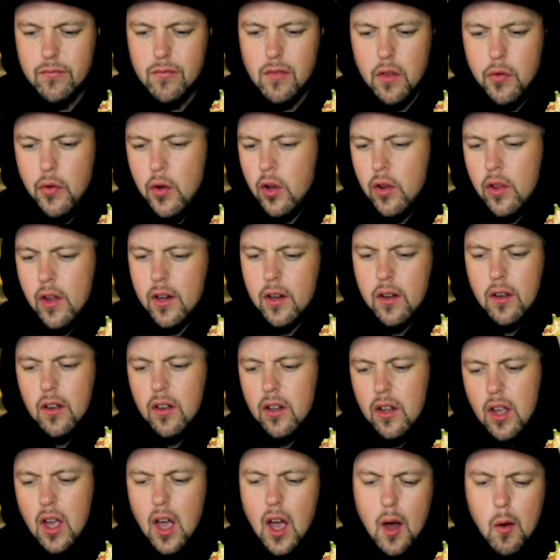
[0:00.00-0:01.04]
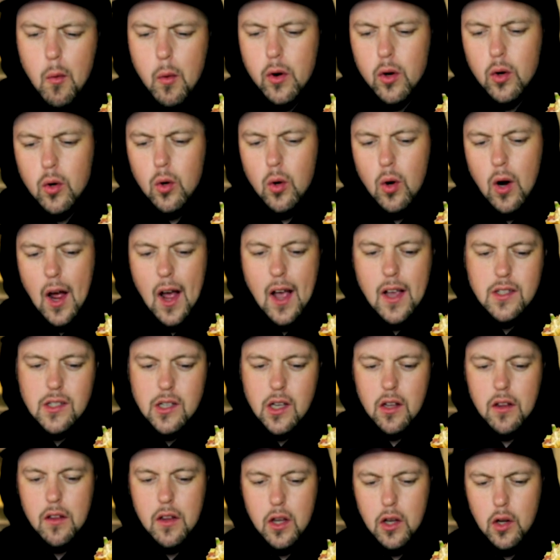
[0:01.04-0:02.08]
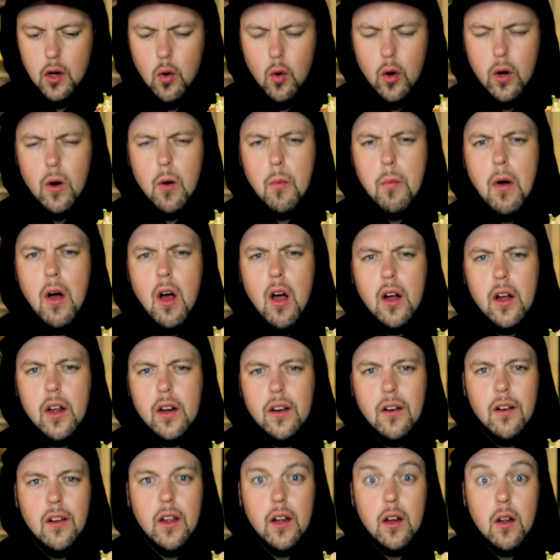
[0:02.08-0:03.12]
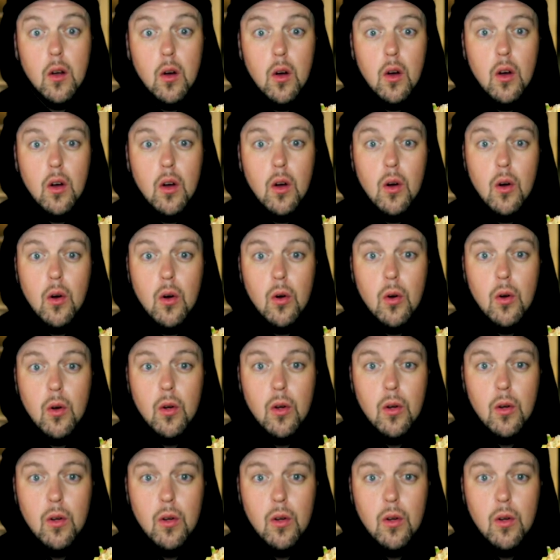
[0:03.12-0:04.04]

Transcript: they're like, yeah, I wonder who has it. And then you go in your pocket and you're like, oh,